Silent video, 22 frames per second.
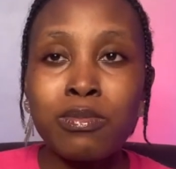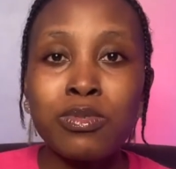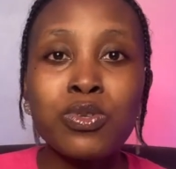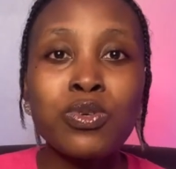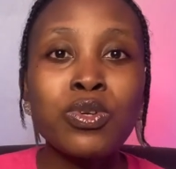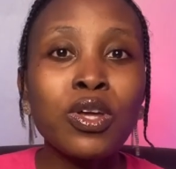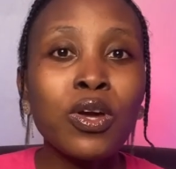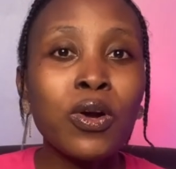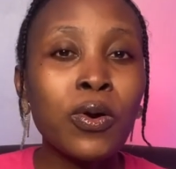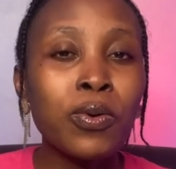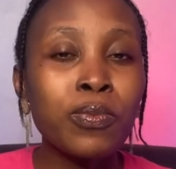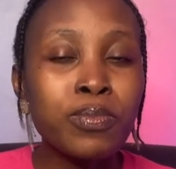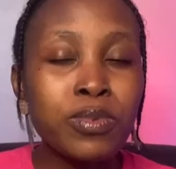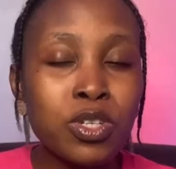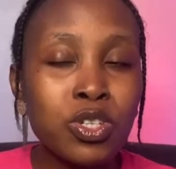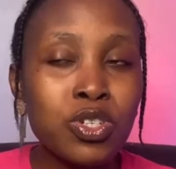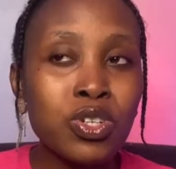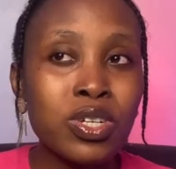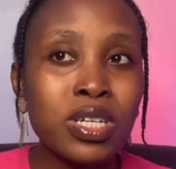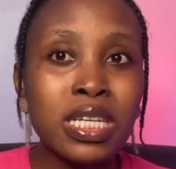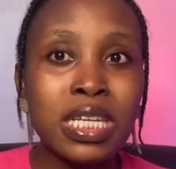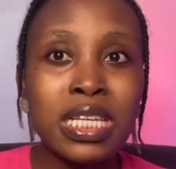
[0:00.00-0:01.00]
So the
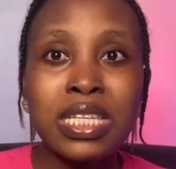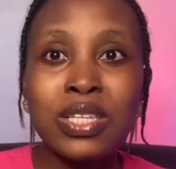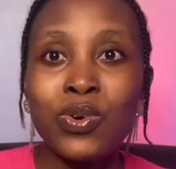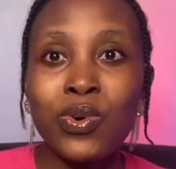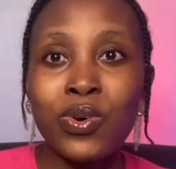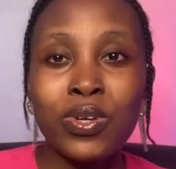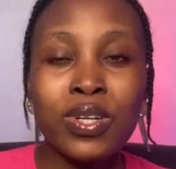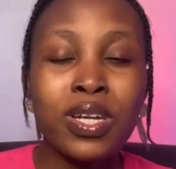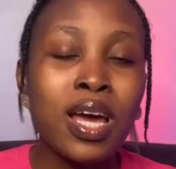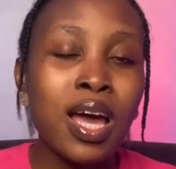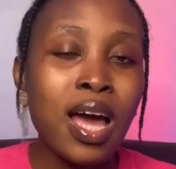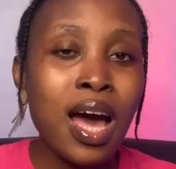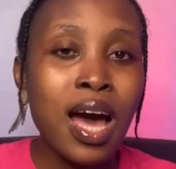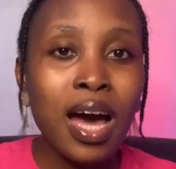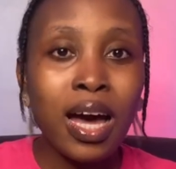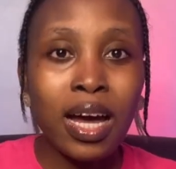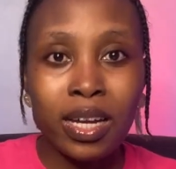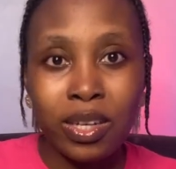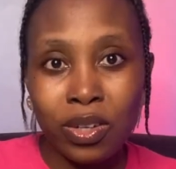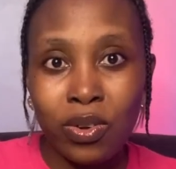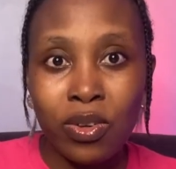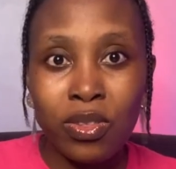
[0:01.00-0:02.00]
competition is on
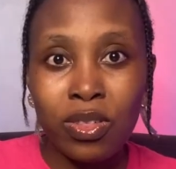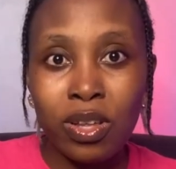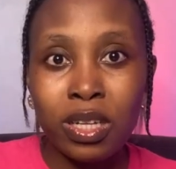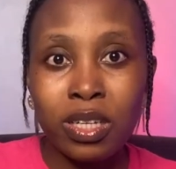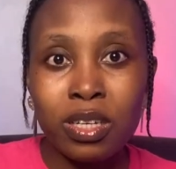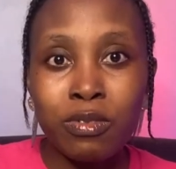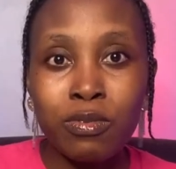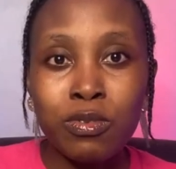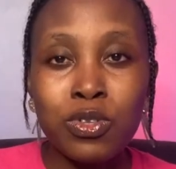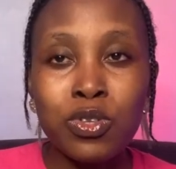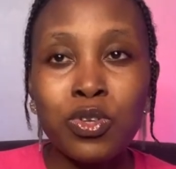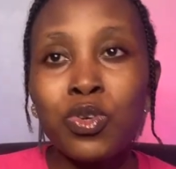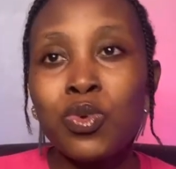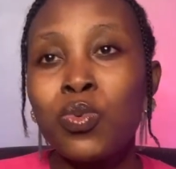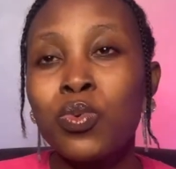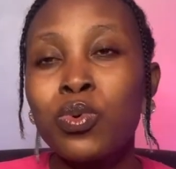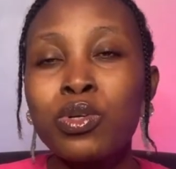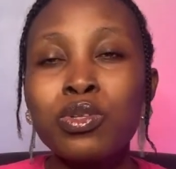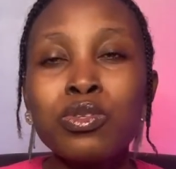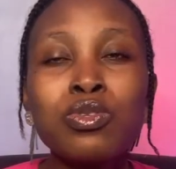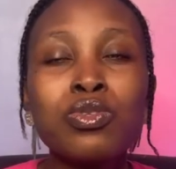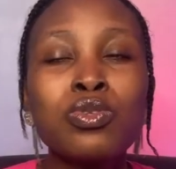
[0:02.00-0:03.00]
another level. So you
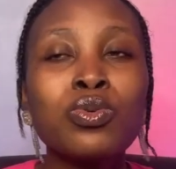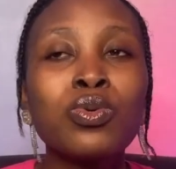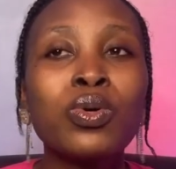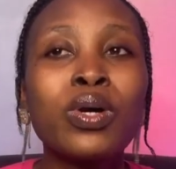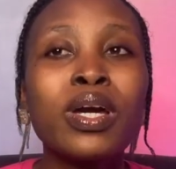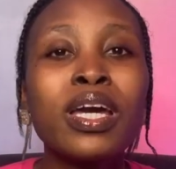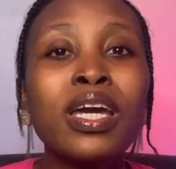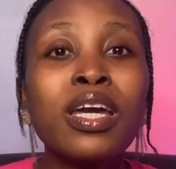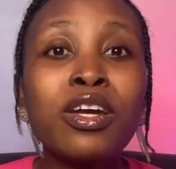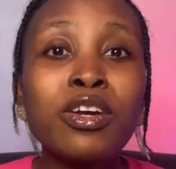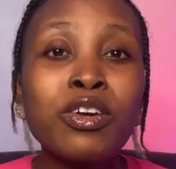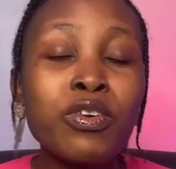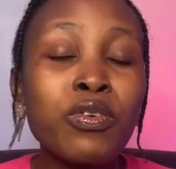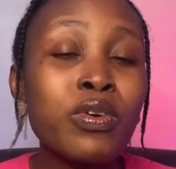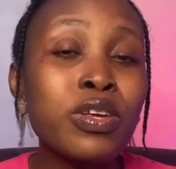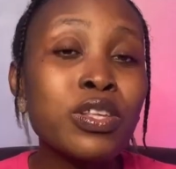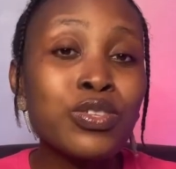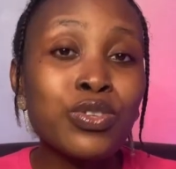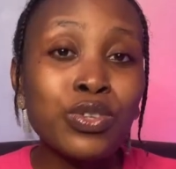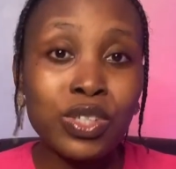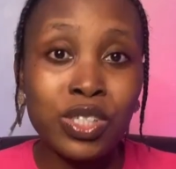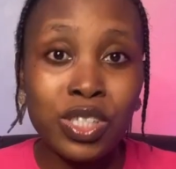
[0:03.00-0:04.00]
want to
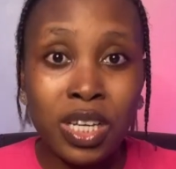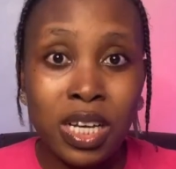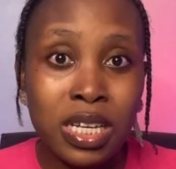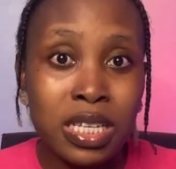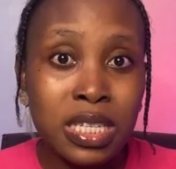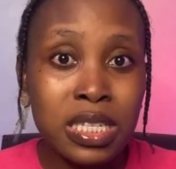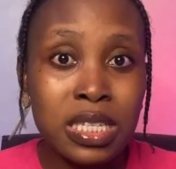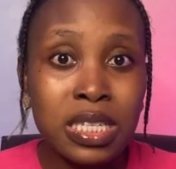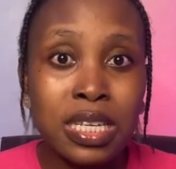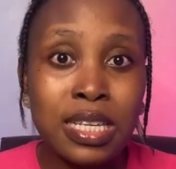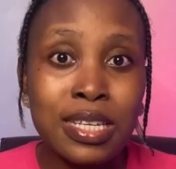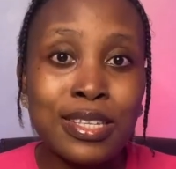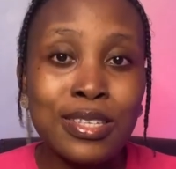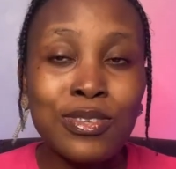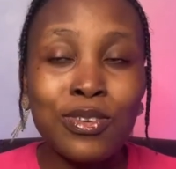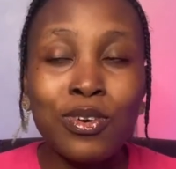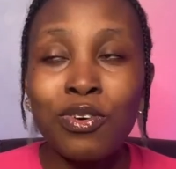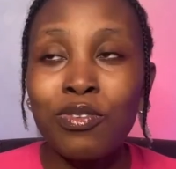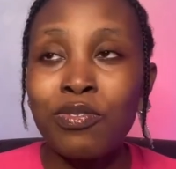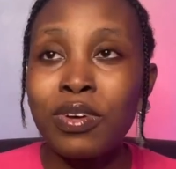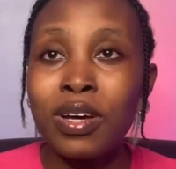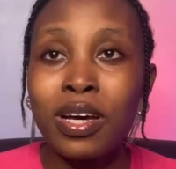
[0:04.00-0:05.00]
increase your chances
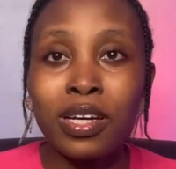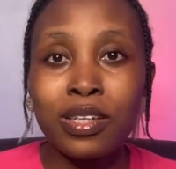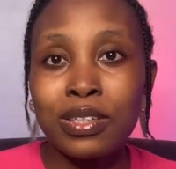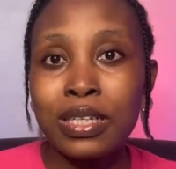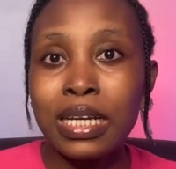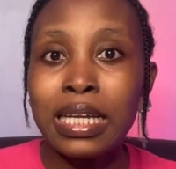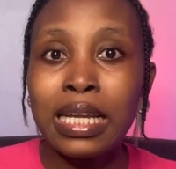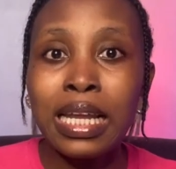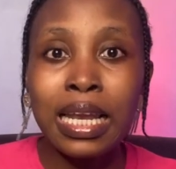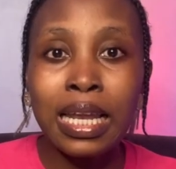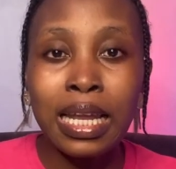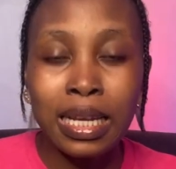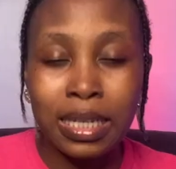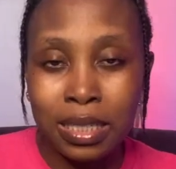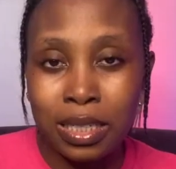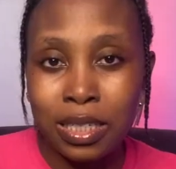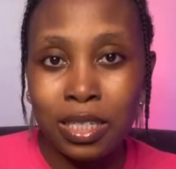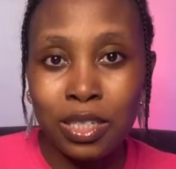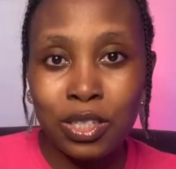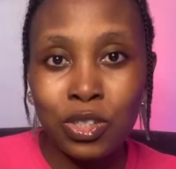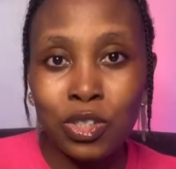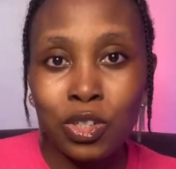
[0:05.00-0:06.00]
of actually
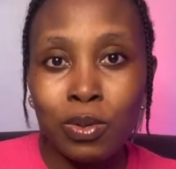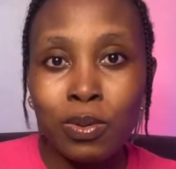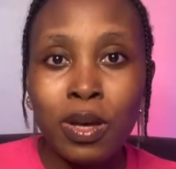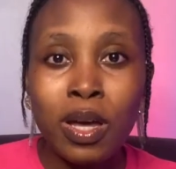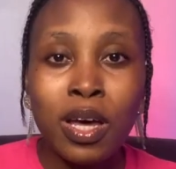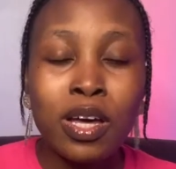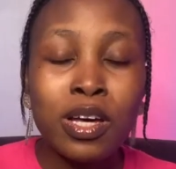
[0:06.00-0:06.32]
landing the job.